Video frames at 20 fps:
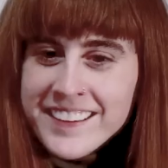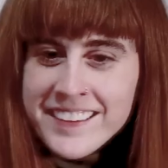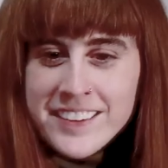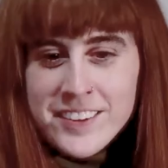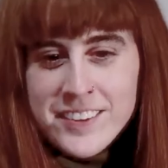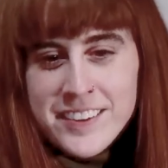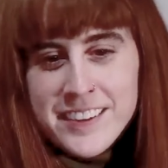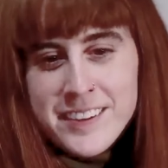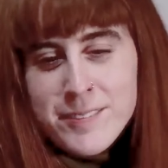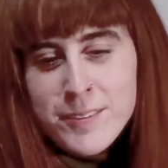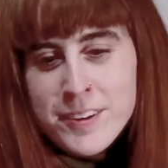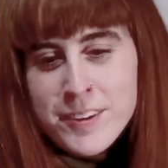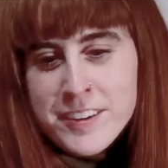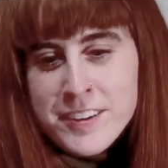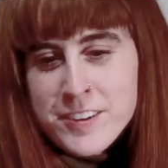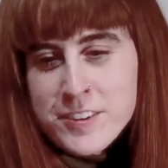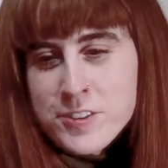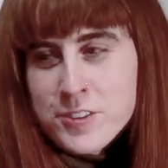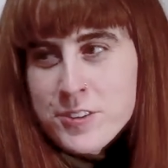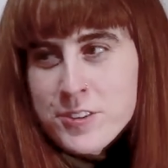No, he
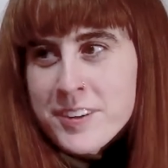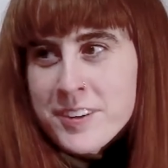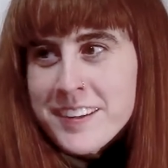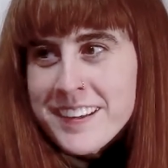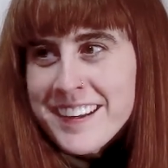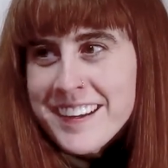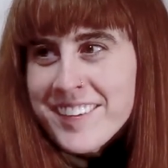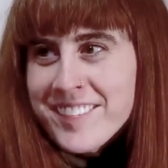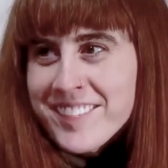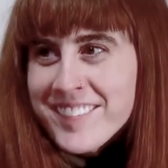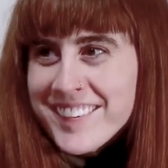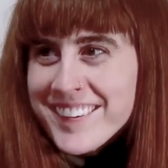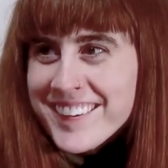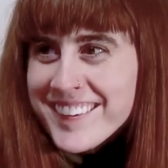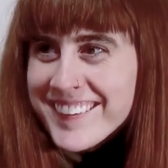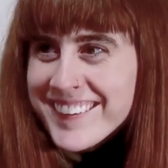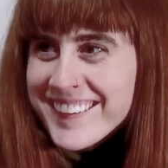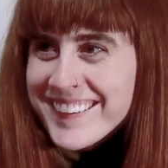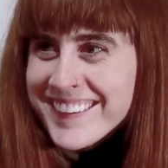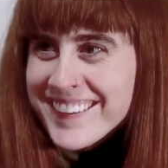wanted to join then after...
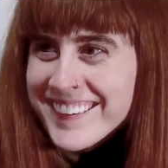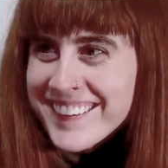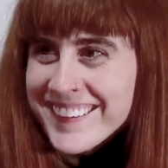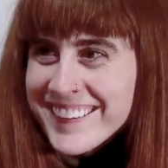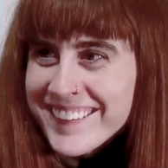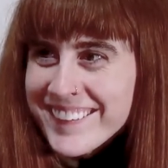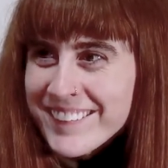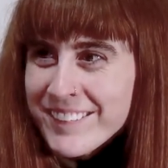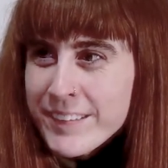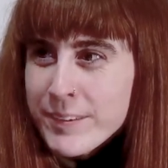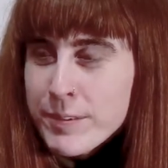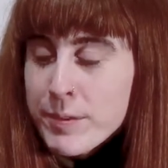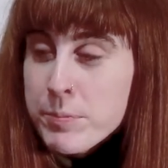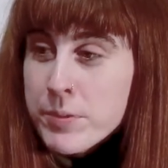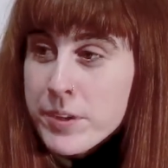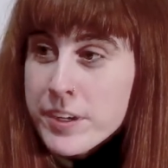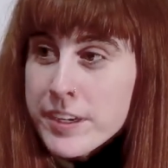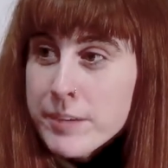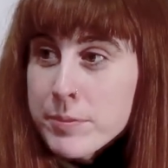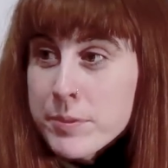We went
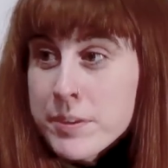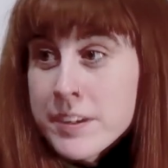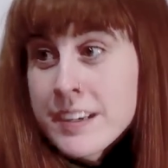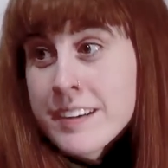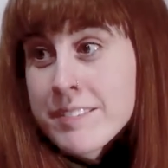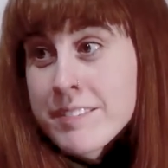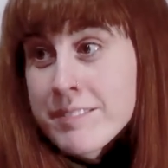bodyboarding.